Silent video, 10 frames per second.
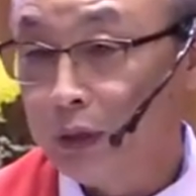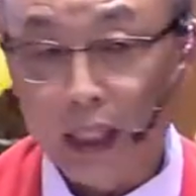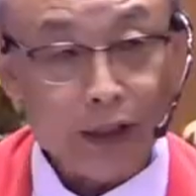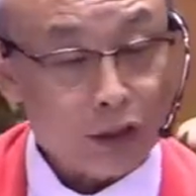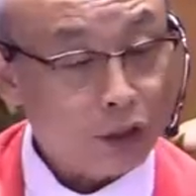
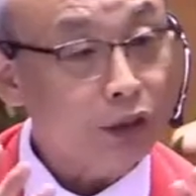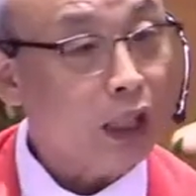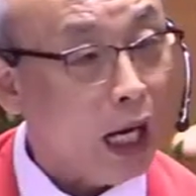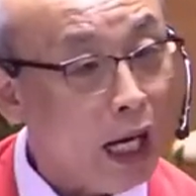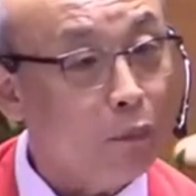That is a
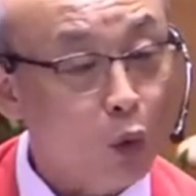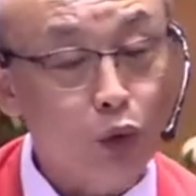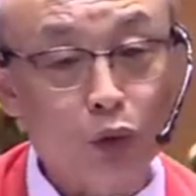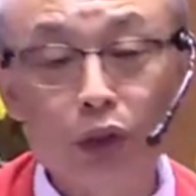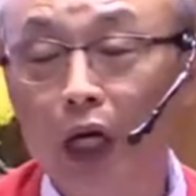time
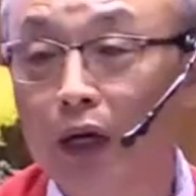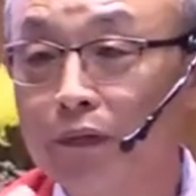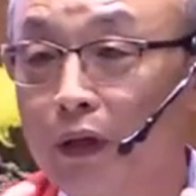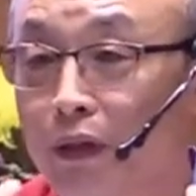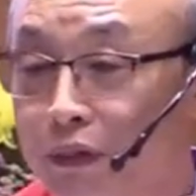also
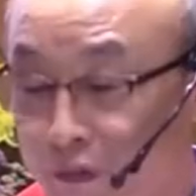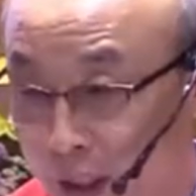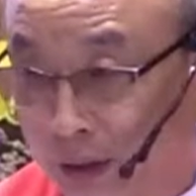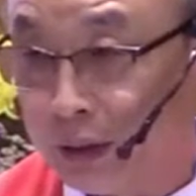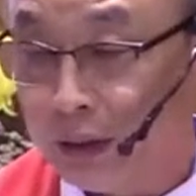God
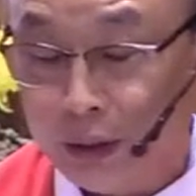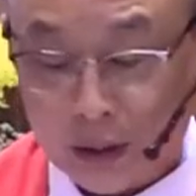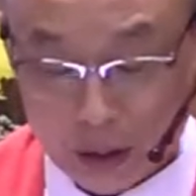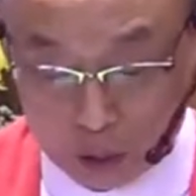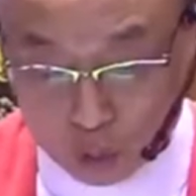threatened
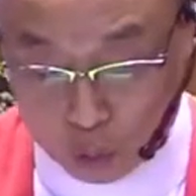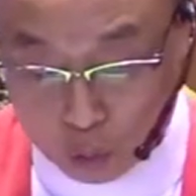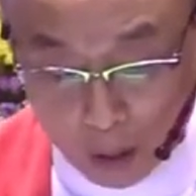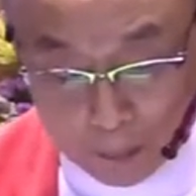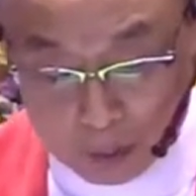and to
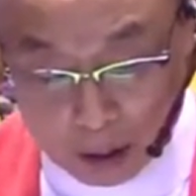wipe